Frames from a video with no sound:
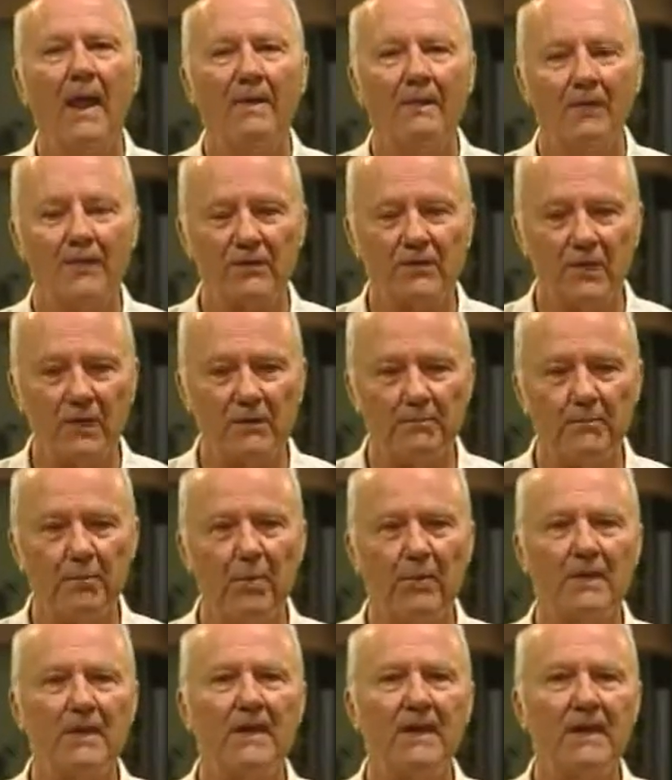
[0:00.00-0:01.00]
they'll start
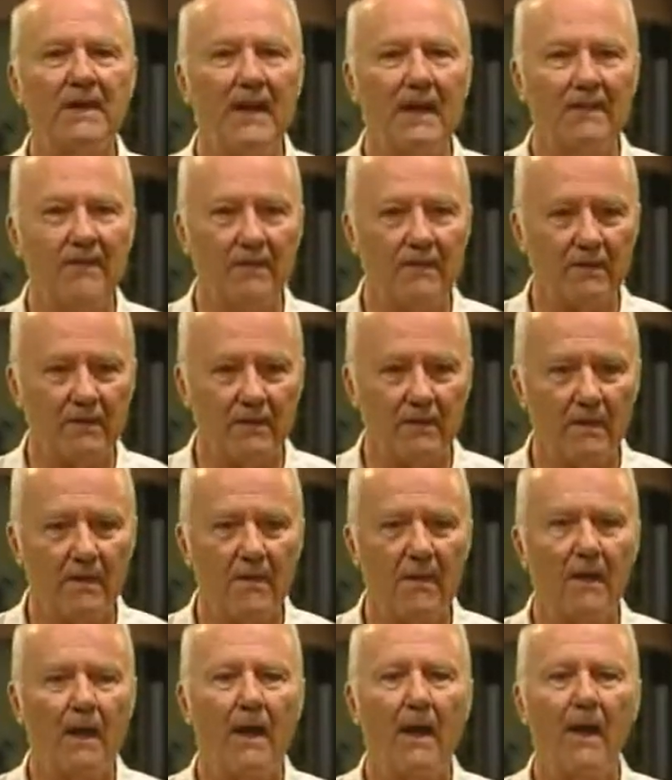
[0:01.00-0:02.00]
pulling together
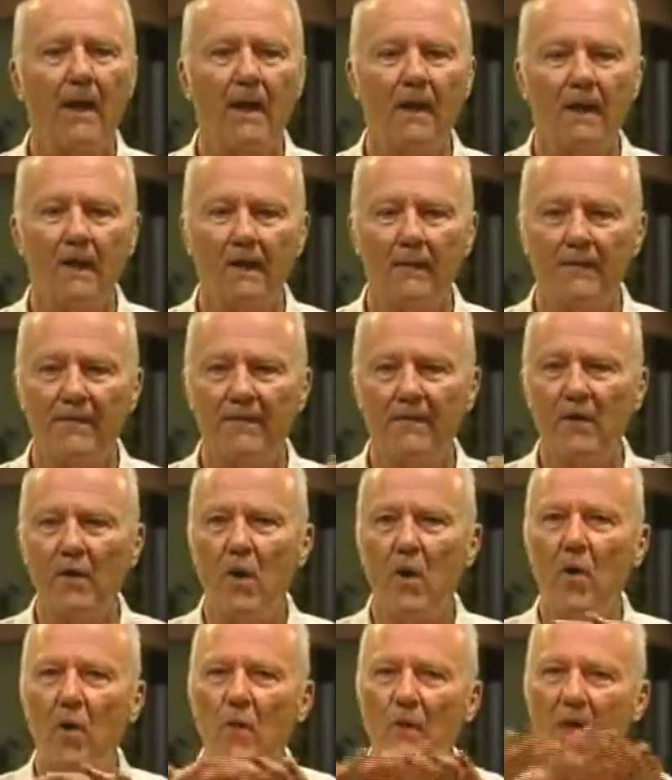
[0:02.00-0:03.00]
their
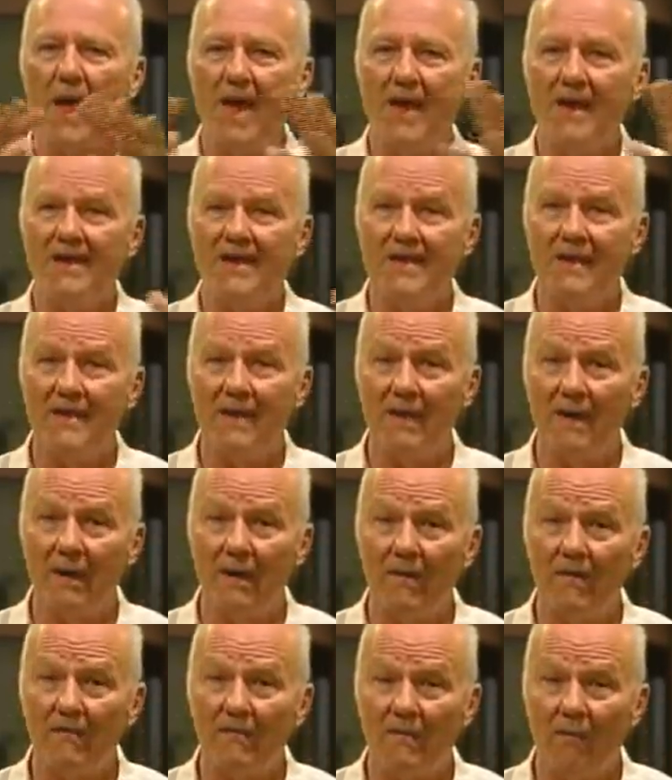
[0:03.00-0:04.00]
own idea
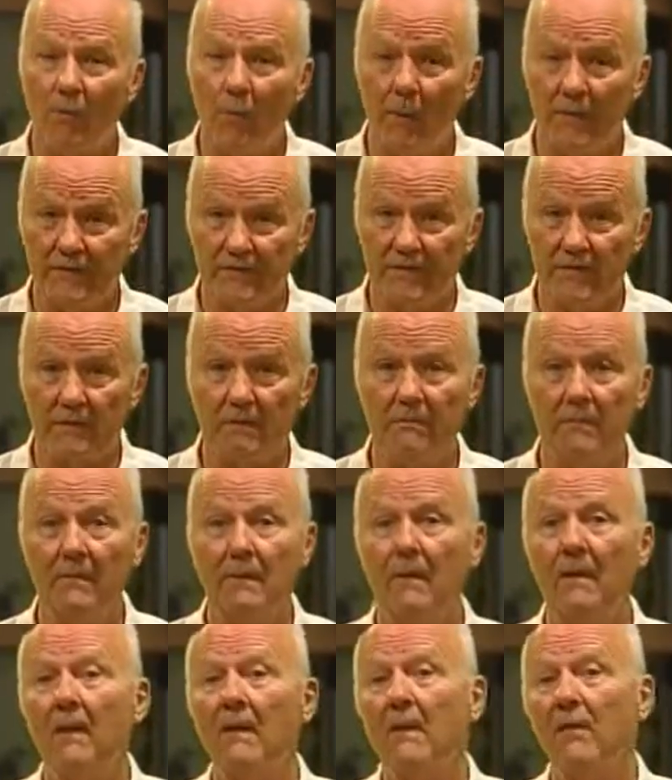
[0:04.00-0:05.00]
of wisdom,
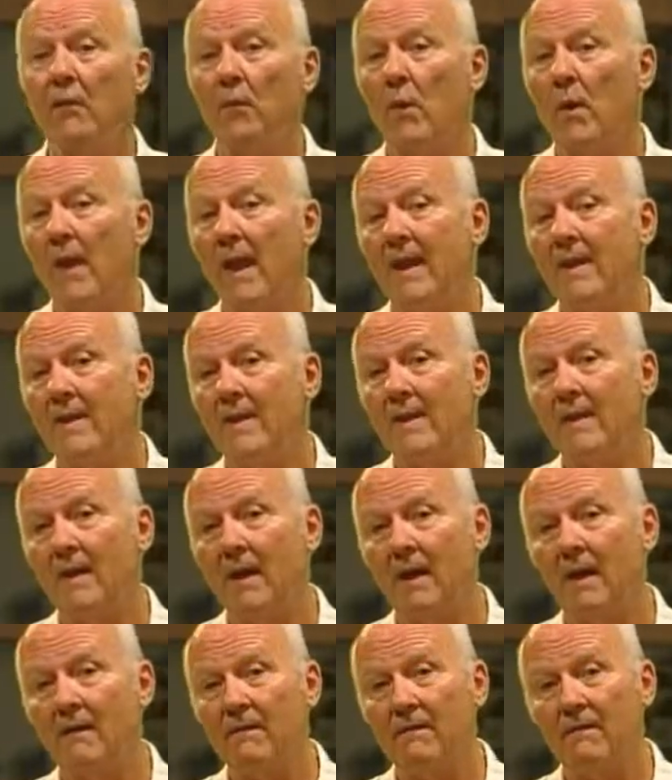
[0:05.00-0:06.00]
their own idea
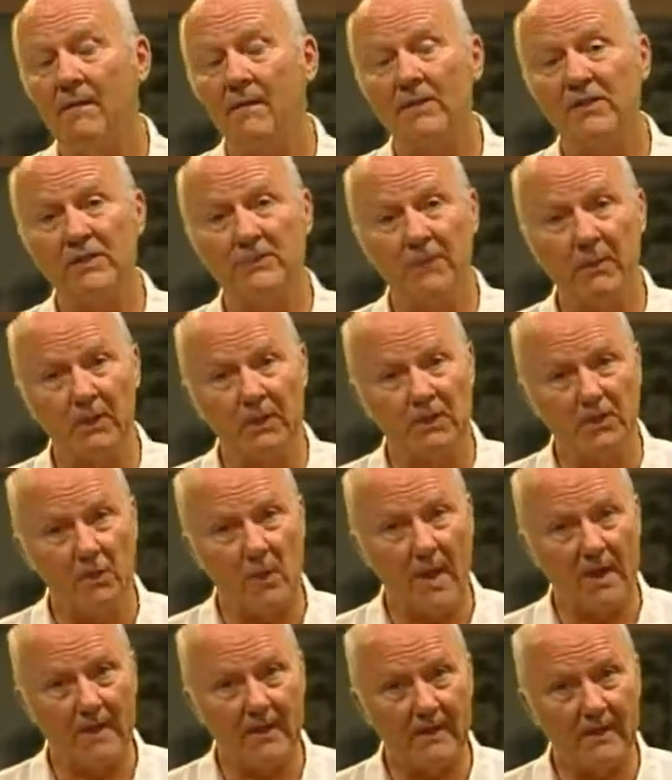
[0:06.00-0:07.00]
of
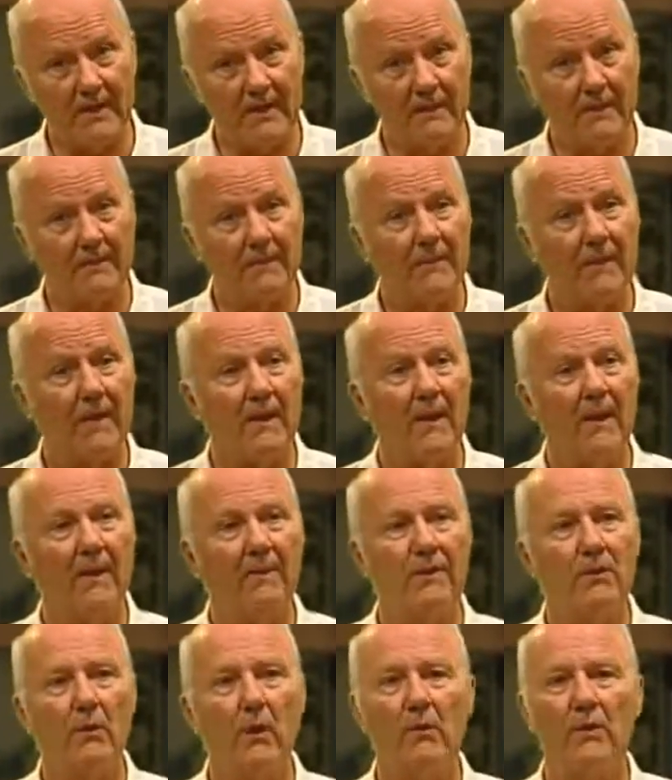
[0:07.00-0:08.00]
spirituality,
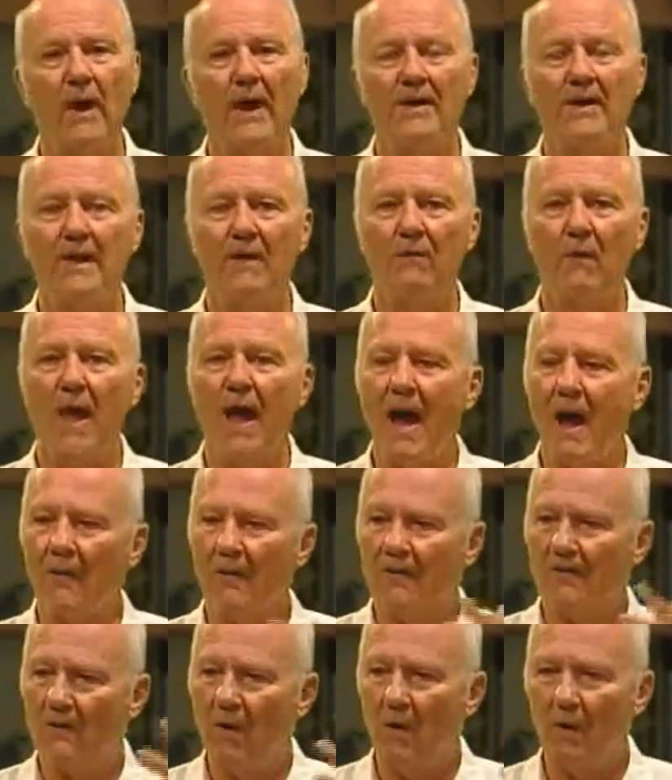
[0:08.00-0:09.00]
their own idea of, well, how
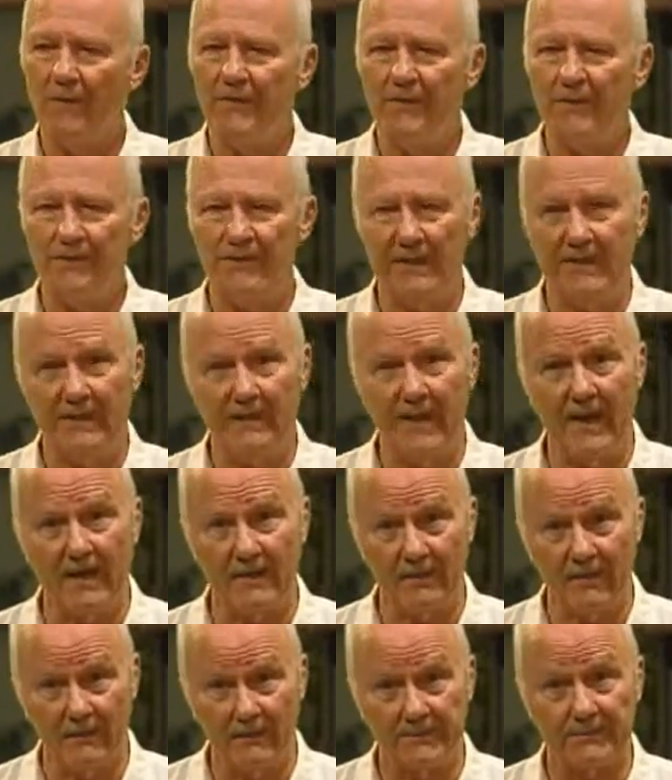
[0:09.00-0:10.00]
does all this fit
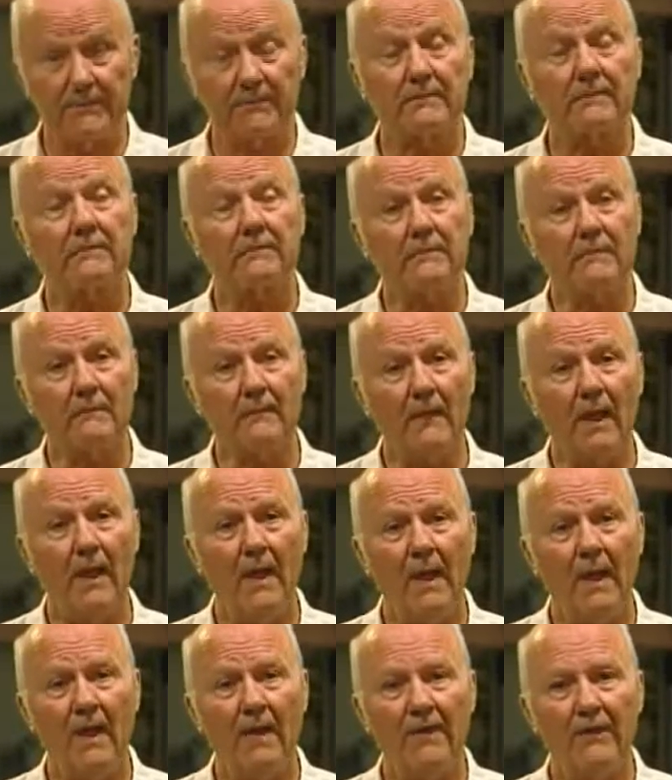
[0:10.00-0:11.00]
together?
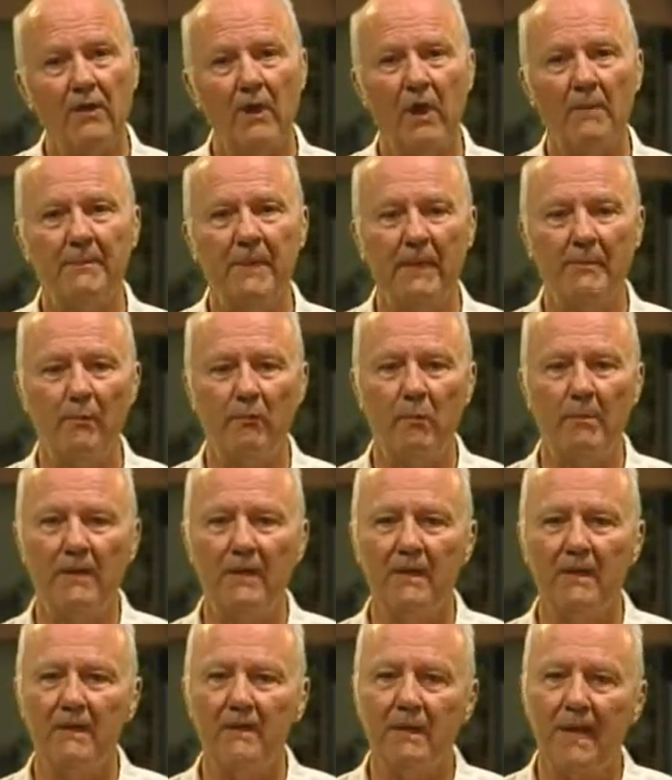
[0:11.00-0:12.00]
The young people will
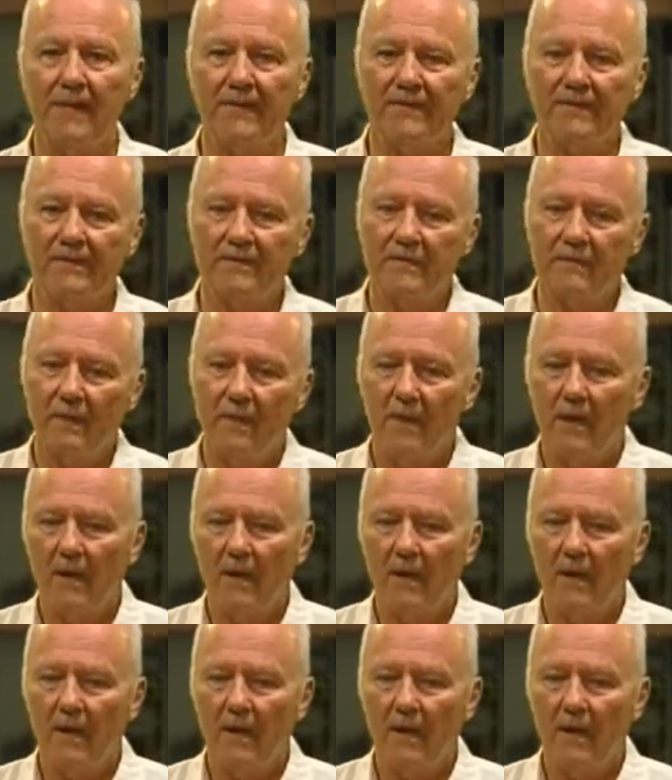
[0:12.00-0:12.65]
be less